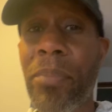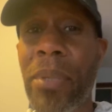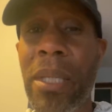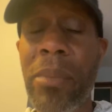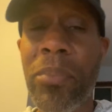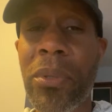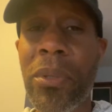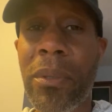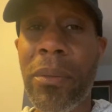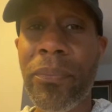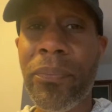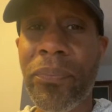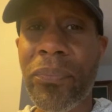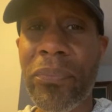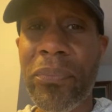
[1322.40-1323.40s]
people
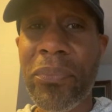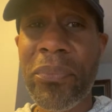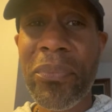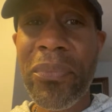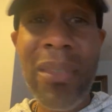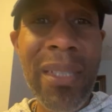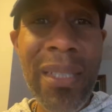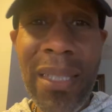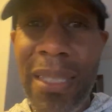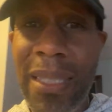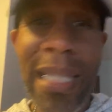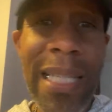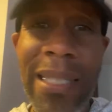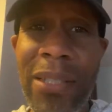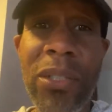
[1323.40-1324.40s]

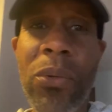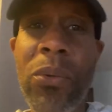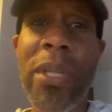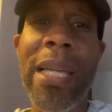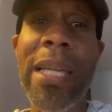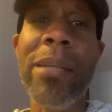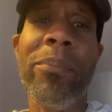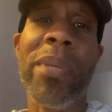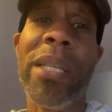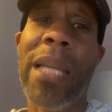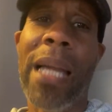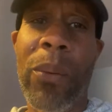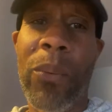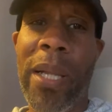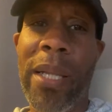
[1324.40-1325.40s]
that it's okay to be
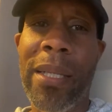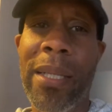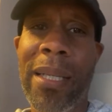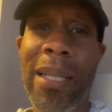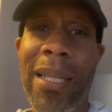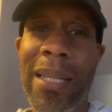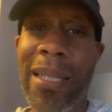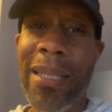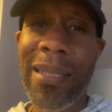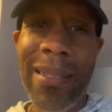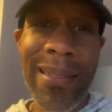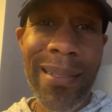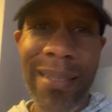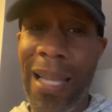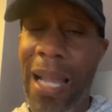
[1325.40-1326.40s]
that way, and
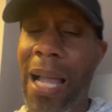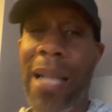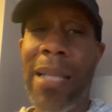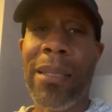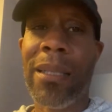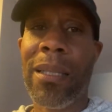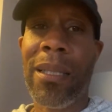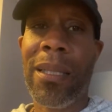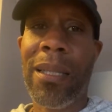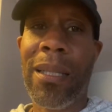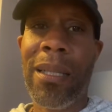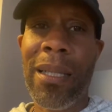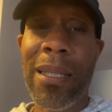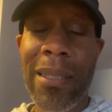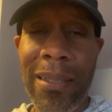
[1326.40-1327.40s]
it's not.
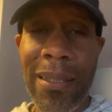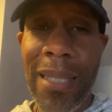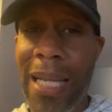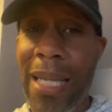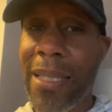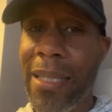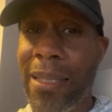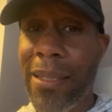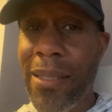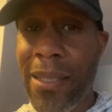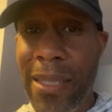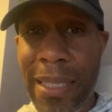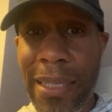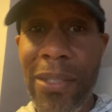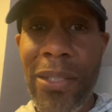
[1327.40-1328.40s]
It's not.
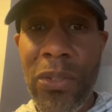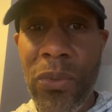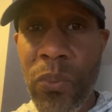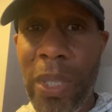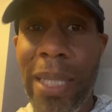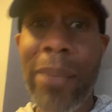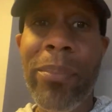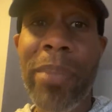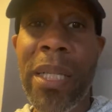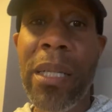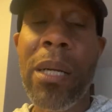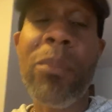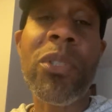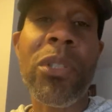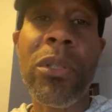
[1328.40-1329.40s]
This is where it
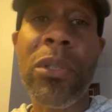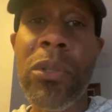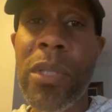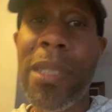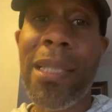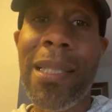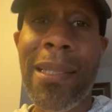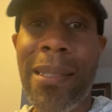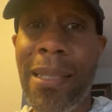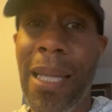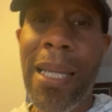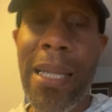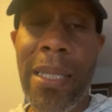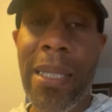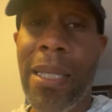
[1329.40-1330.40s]
becomes a lost
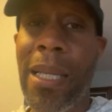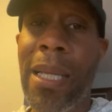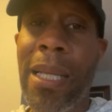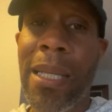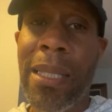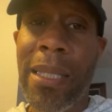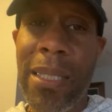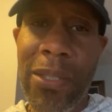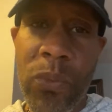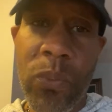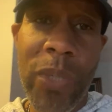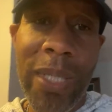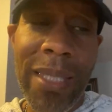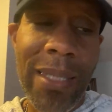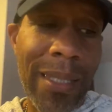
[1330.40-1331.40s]
society. This
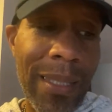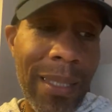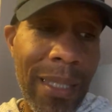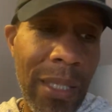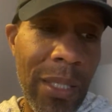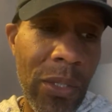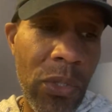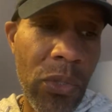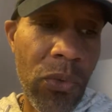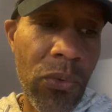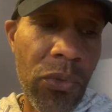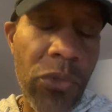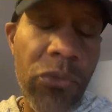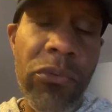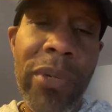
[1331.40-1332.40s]
when
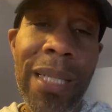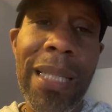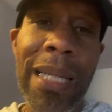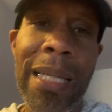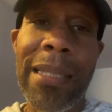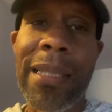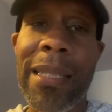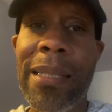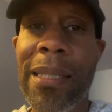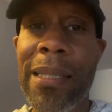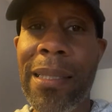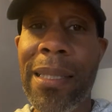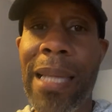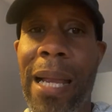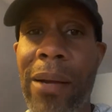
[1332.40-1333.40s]
you realize that
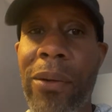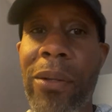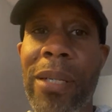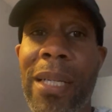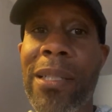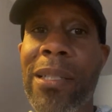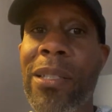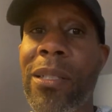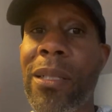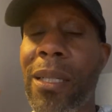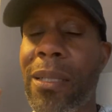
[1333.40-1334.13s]
this era is